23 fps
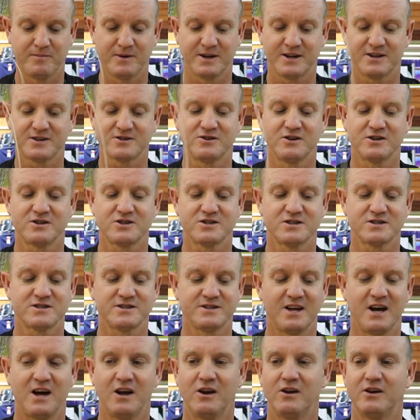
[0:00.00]
but it's not just
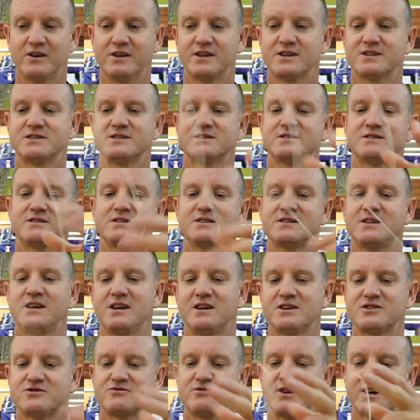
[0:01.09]
nylon, this is
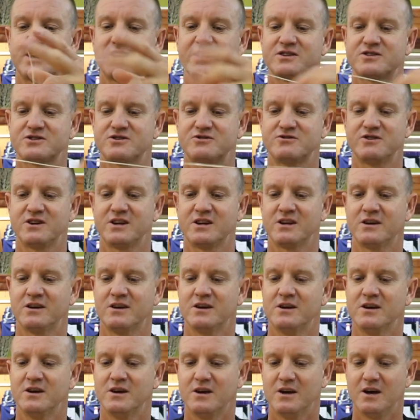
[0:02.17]
tennis racket string.
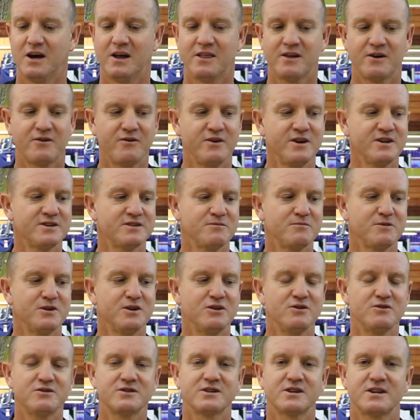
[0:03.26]
And the reason we
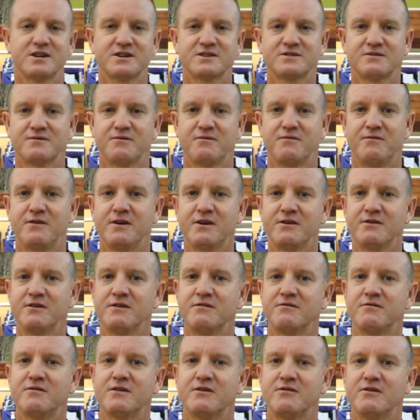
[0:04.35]
use it is very,
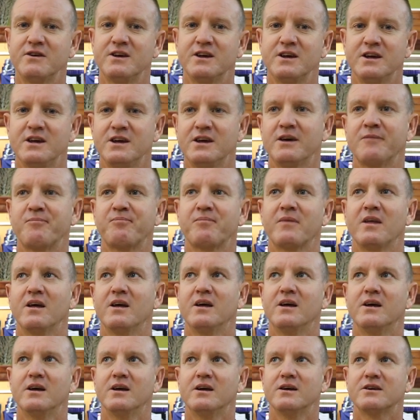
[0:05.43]
very
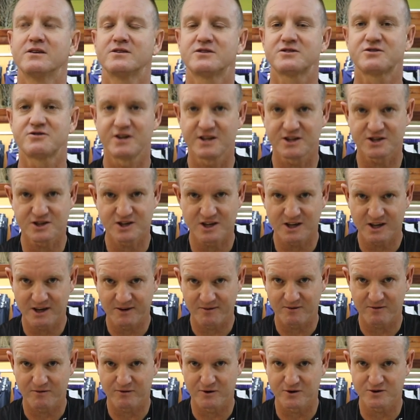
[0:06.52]
stretchy,
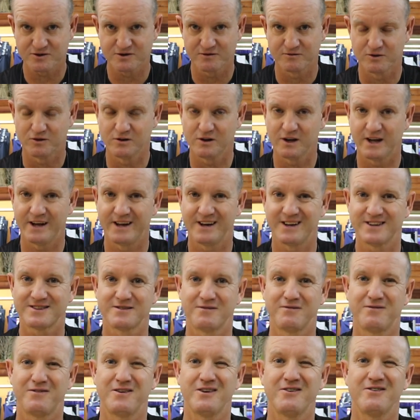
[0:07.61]
first of all, and it's a
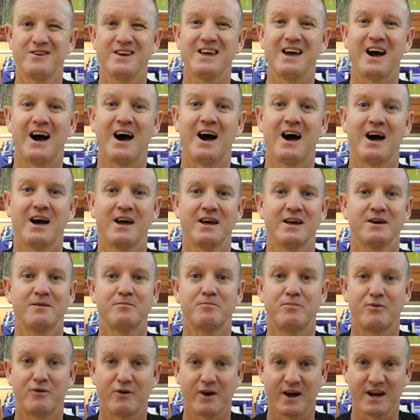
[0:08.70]
very high
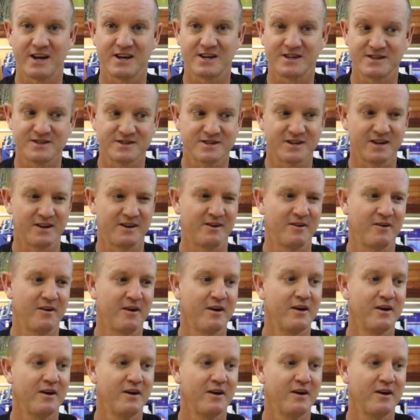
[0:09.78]
abrasion